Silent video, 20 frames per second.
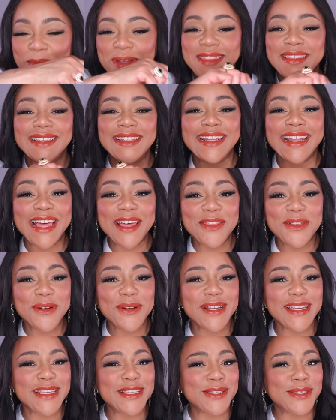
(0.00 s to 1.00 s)
but the
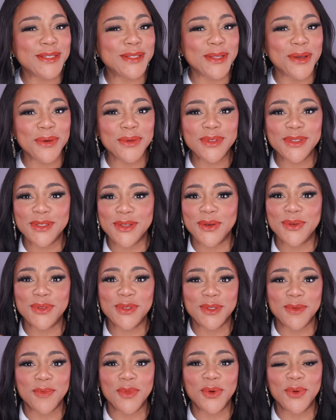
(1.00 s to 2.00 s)
leather is so, so
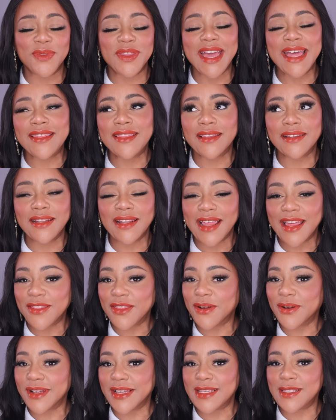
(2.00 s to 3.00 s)
smooth, and the
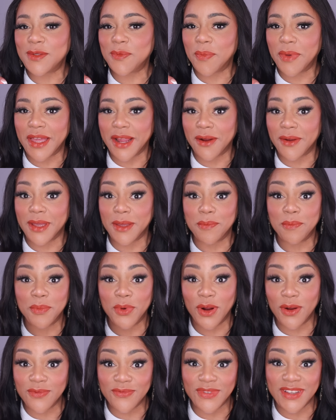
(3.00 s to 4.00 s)
leather is pairing
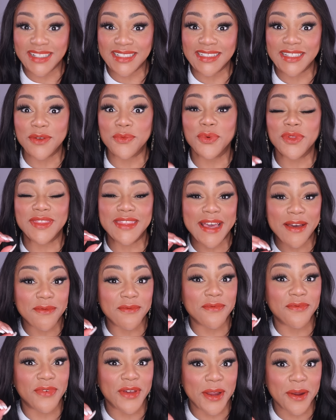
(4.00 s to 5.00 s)
perfectly with
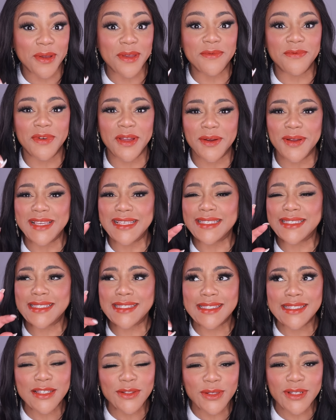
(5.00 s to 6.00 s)
that very, very
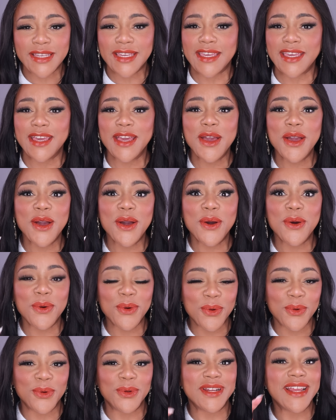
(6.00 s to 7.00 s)
silky
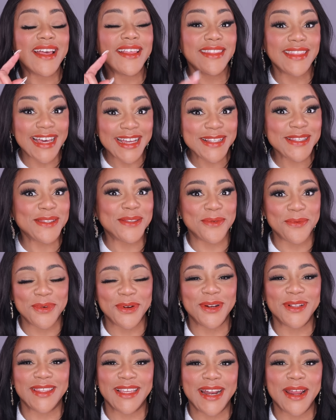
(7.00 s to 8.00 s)
oud. That's the
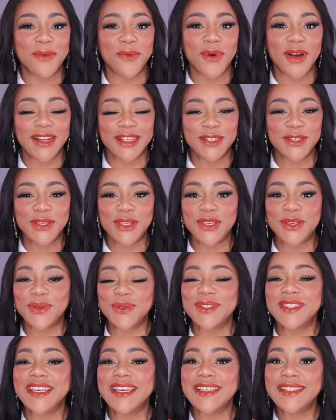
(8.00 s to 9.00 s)
word that I wanted to
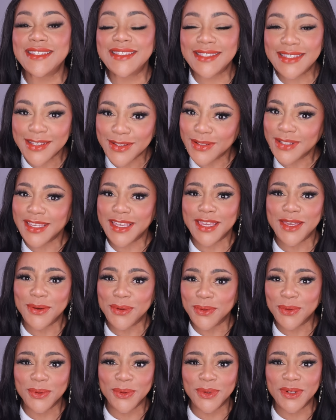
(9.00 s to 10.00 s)
use, silky
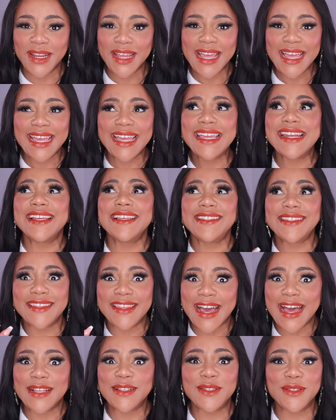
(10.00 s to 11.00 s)
oud. It is
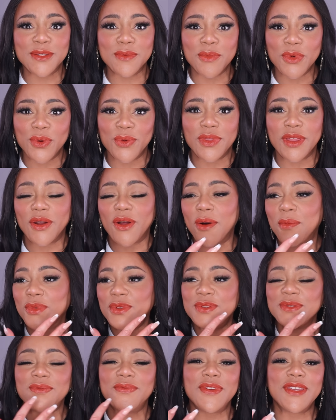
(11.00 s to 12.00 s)
that smooth. It
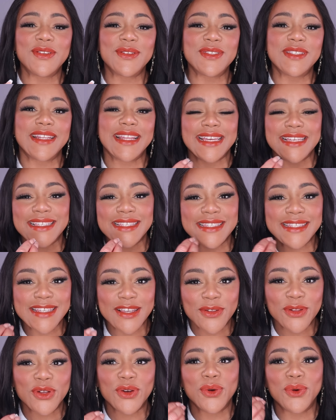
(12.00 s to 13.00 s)
almost feels like
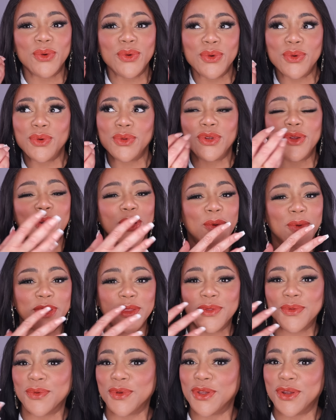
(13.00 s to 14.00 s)
silk oud
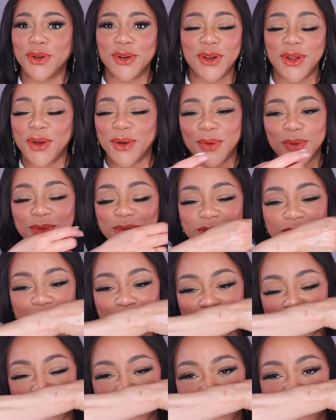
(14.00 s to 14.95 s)
going through your nose.